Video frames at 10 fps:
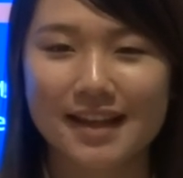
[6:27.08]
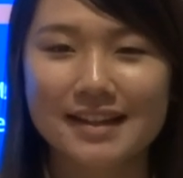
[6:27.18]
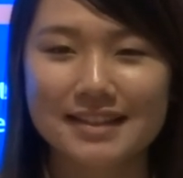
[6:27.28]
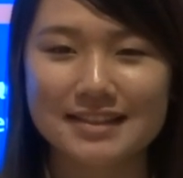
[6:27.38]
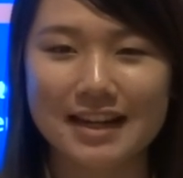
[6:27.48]

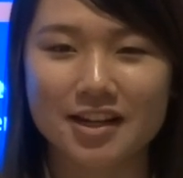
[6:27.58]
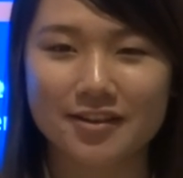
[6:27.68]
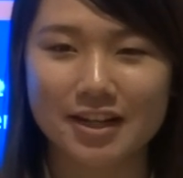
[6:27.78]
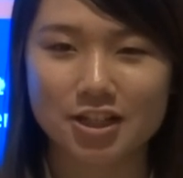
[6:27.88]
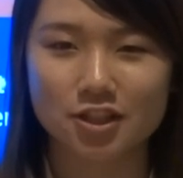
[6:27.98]
This
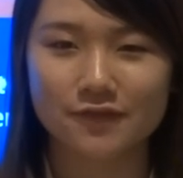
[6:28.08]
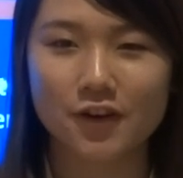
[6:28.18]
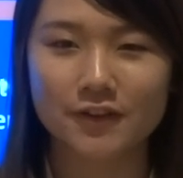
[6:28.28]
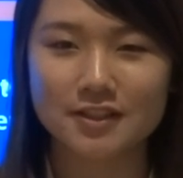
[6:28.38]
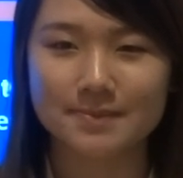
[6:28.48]
encouraged
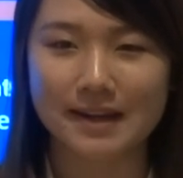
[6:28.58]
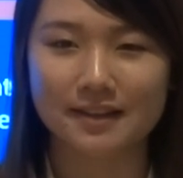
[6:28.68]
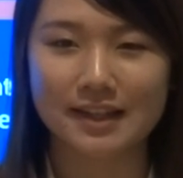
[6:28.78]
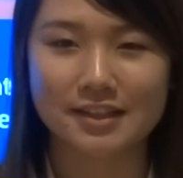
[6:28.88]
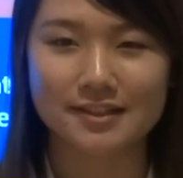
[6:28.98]
further
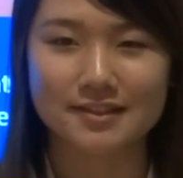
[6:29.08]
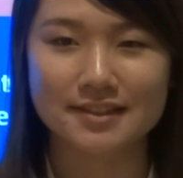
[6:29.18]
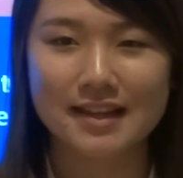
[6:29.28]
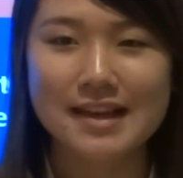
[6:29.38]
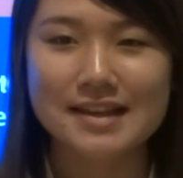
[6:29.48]
speculations,
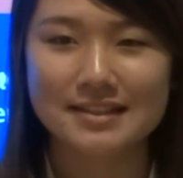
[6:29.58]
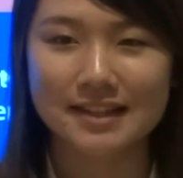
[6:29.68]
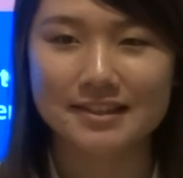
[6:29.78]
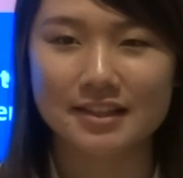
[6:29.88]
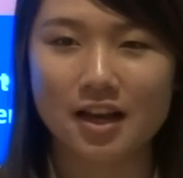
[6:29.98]

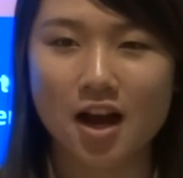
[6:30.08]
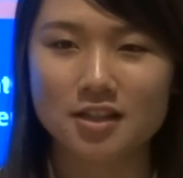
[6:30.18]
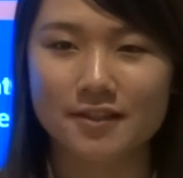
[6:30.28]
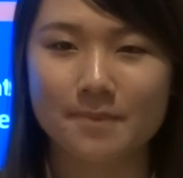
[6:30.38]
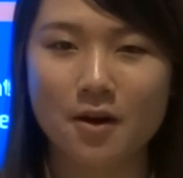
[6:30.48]
since the
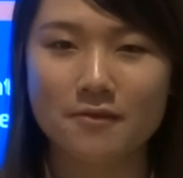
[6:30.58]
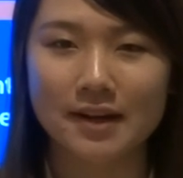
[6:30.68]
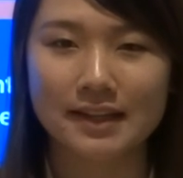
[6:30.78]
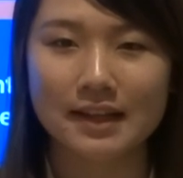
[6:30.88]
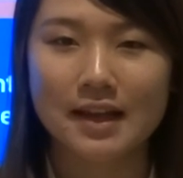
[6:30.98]
cost of
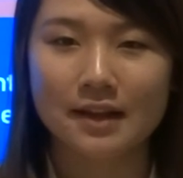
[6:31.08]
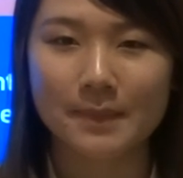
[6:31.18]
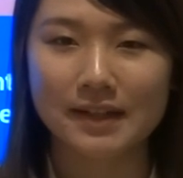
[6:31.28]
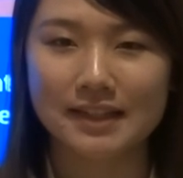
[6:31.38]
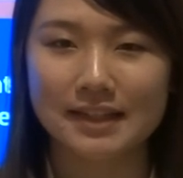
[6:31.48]
borrowing
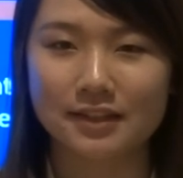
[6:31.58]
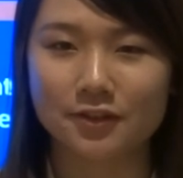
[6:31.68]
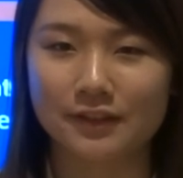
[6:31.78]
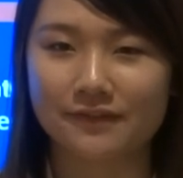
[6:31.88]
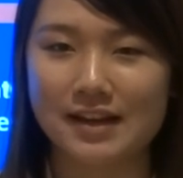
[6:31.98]
money to
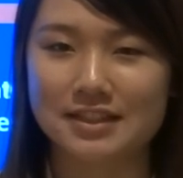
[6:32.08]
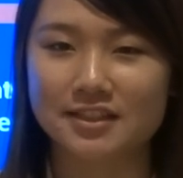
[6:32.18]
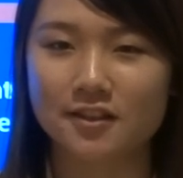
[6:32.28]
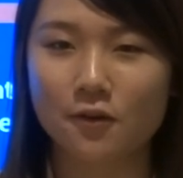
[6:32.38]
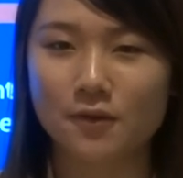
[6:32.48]
invest
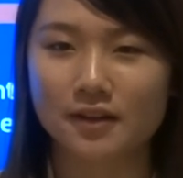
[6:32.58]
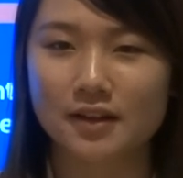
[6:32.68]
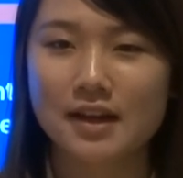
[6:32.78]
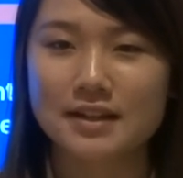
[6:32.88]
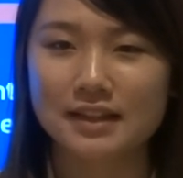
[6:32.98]
is lower.
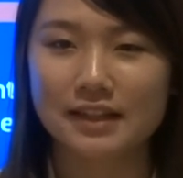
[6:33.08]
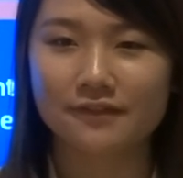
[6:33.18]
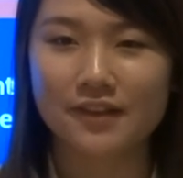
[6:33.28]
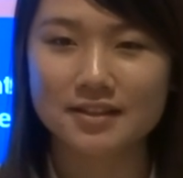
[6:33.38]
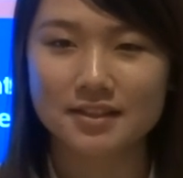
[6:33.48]
The
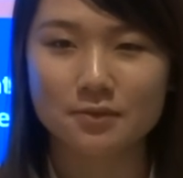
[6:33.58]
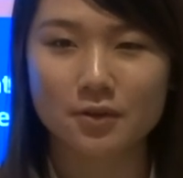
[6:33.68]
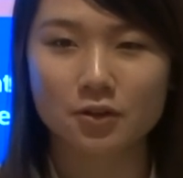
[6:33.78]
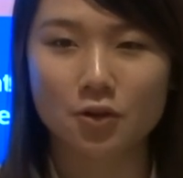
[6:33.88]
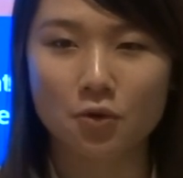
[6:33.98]
investors
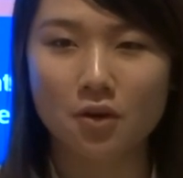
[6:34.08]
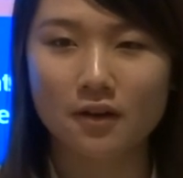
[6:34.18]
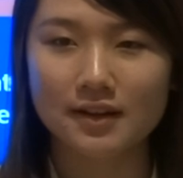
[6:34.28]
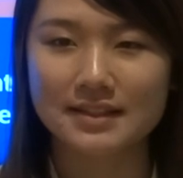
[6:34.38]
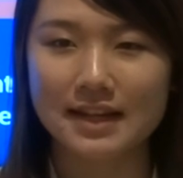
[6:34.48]
were no
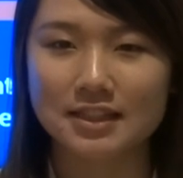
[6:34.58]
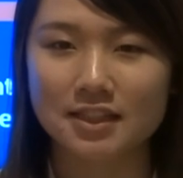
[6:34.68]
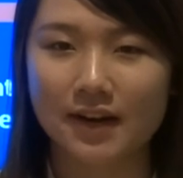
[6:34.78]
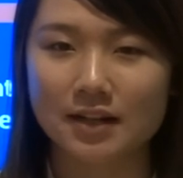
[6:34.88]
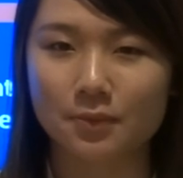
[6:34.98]
longer
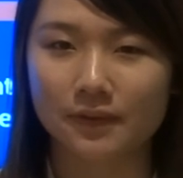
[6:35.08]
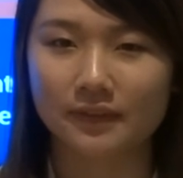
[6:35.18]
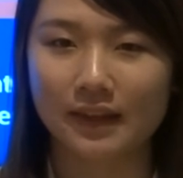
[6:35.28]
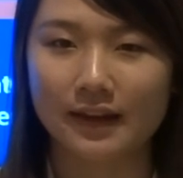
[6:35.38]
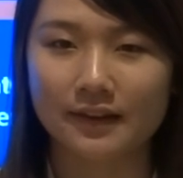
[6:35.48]
satisfied with
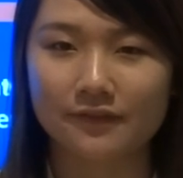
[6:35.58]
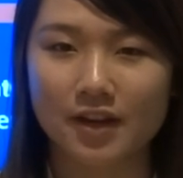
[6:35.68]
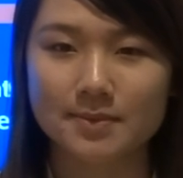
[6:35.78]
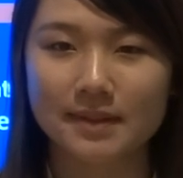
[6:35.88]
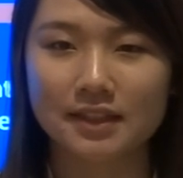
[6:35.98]
their
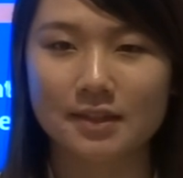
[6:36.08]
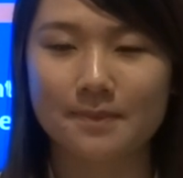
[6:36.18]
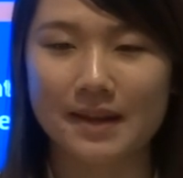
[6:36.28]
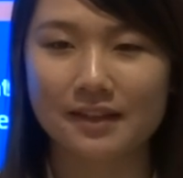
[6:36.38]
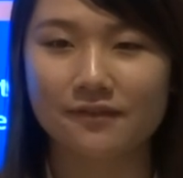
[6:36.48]
investment in the
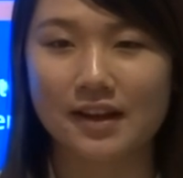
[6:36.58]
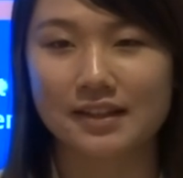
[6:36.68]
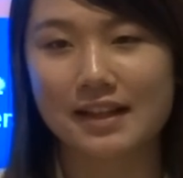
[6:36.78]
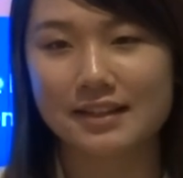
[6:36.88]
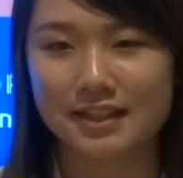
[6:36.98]
plain
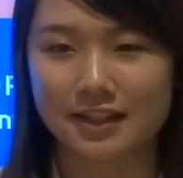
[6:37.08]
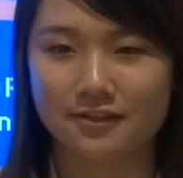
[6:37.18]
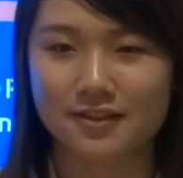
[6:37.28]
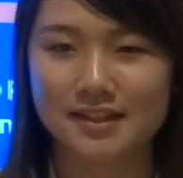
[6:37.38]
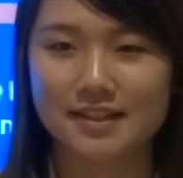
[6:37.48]
vanilla
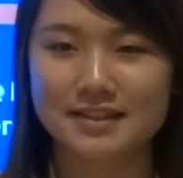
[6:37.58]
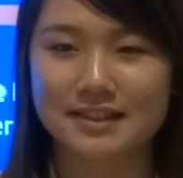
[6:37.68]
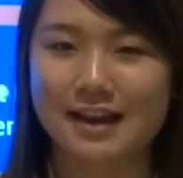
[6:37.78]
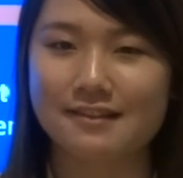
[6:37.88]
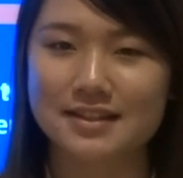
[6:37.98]
securities
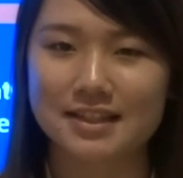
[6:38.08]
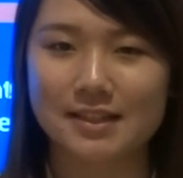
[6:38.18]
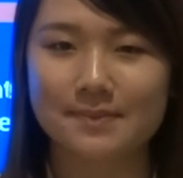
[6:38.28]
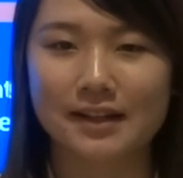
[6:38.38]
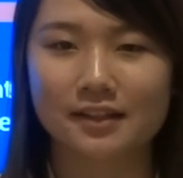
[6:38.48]

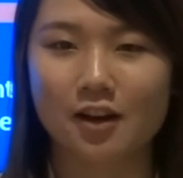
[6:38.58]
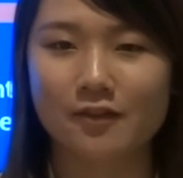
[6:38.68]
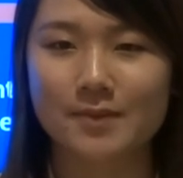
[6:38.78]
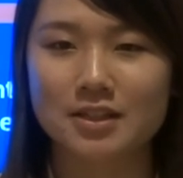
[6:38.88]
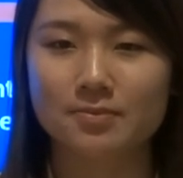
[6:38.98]
guaranteed by the
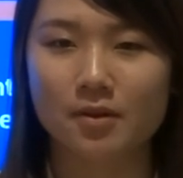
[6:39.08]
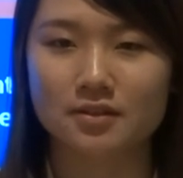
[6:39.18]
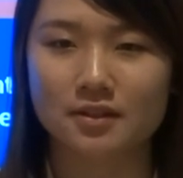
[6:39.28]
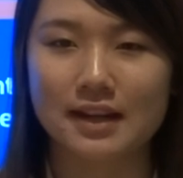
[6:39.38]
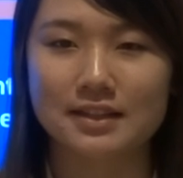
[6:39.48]

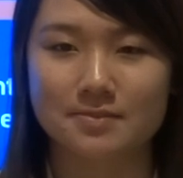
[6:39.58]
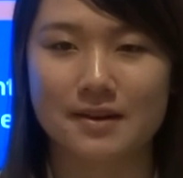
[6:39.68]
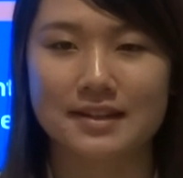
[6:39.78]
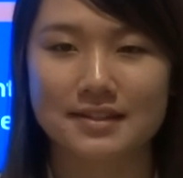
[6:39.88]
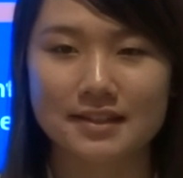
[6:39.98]
government-sponsored
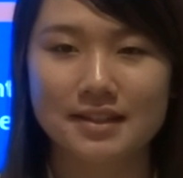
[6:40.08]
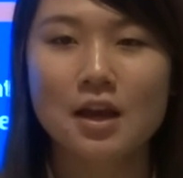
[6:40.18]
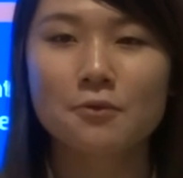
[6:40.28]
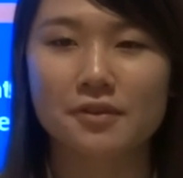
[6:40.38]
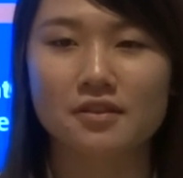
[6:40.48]
enterprises
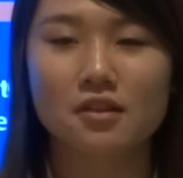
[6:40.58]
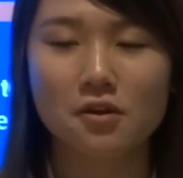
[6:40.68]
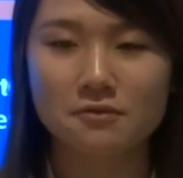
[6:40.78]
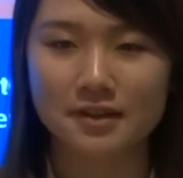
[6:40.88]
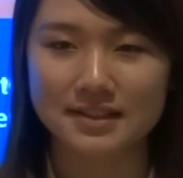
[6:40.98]
with
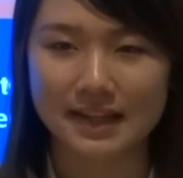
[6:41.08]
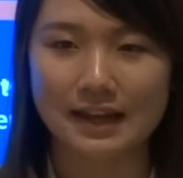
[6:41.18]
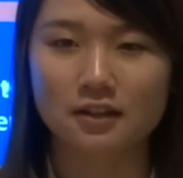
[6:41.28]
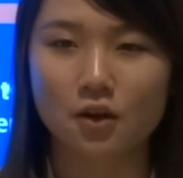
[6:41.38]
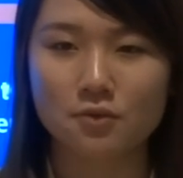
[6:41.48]
low risk
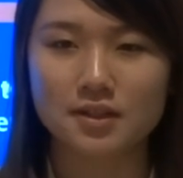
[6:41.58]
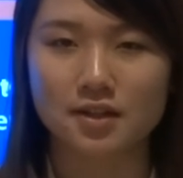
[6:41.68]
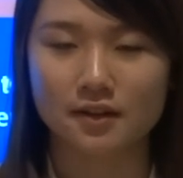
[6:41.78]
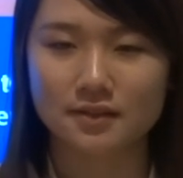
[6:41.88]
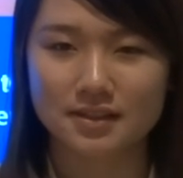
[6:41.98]
and low
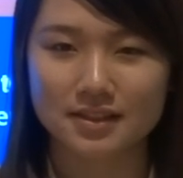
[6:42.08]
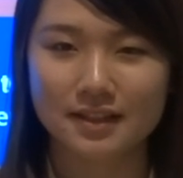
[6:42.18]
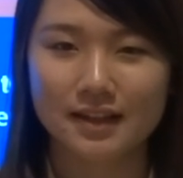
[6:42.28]
returns.